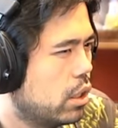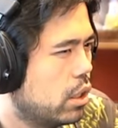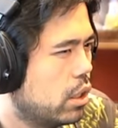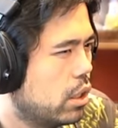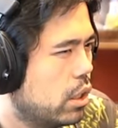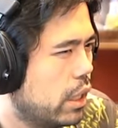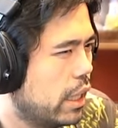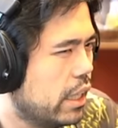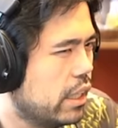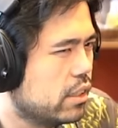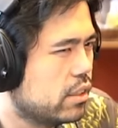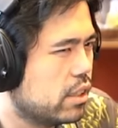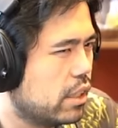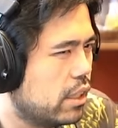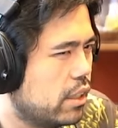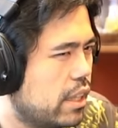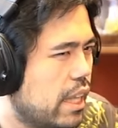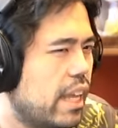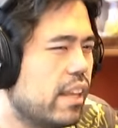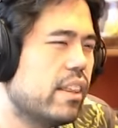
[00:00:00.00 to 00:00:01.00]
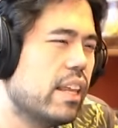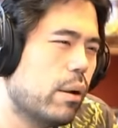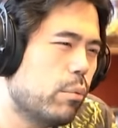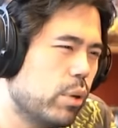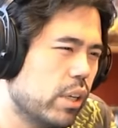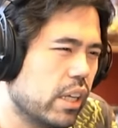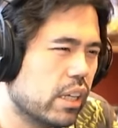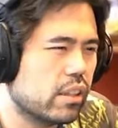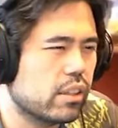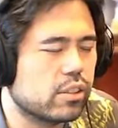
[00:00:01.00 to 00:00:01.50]
and it's it, that, then we
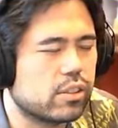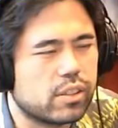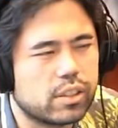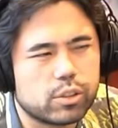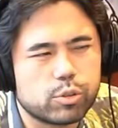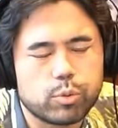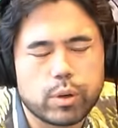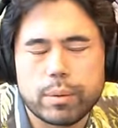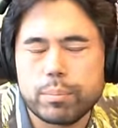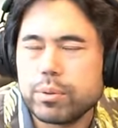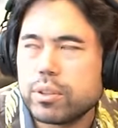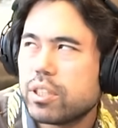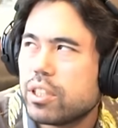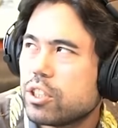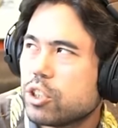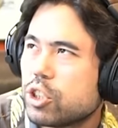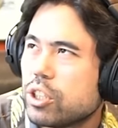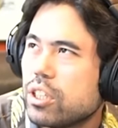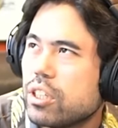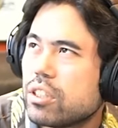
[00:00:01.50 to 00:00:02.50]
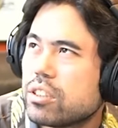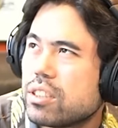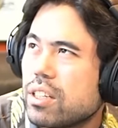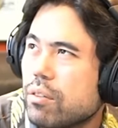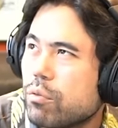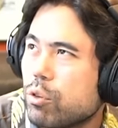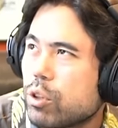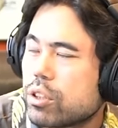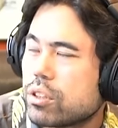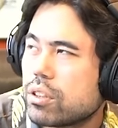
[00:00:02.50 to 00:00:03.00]
get this this repetition he doesn't have
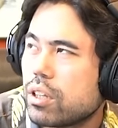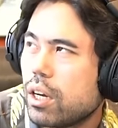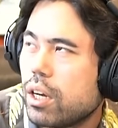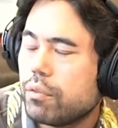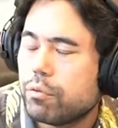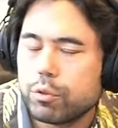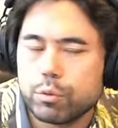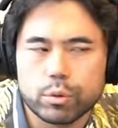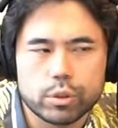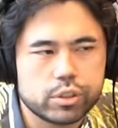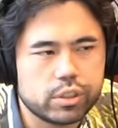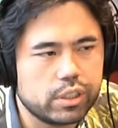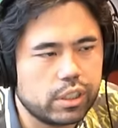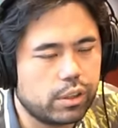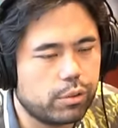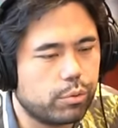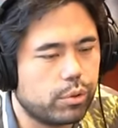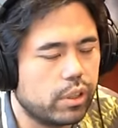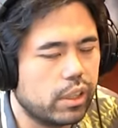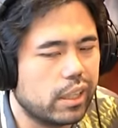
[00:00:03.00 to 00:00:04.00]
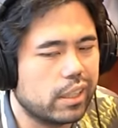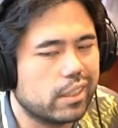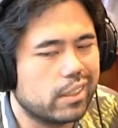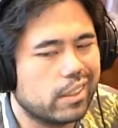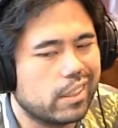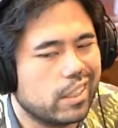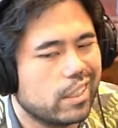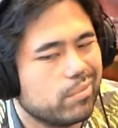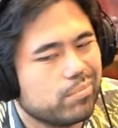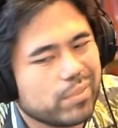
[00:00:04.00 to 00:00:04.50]
time for rook c3 like in the
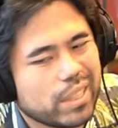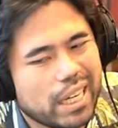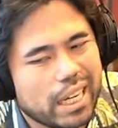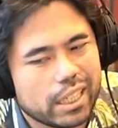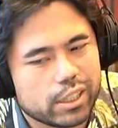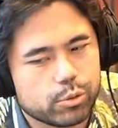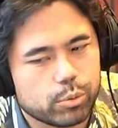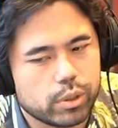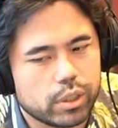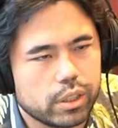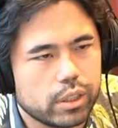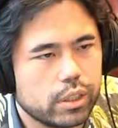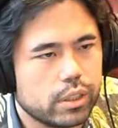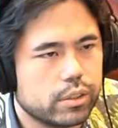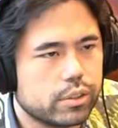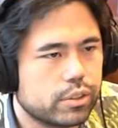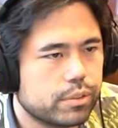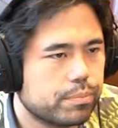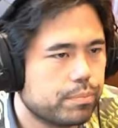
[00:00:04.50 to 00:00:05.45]
game that's what it is